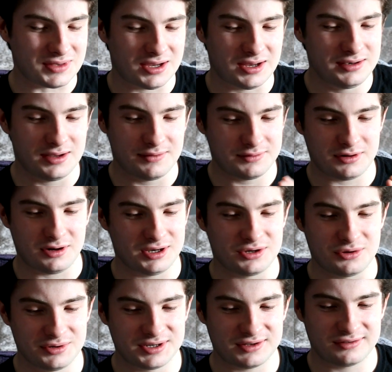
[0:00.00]
another
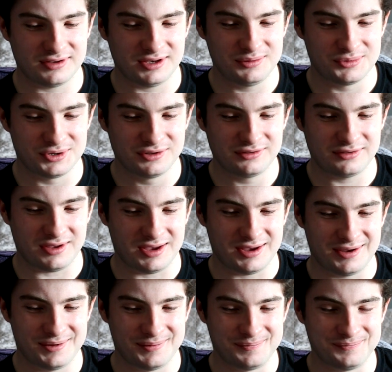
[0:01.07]
iconic scene was
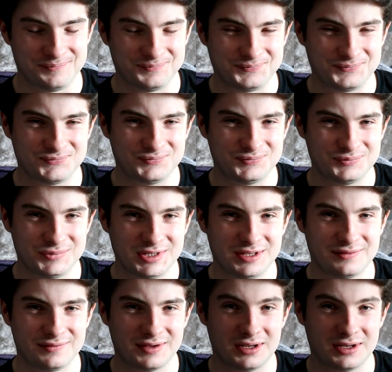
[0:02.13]
with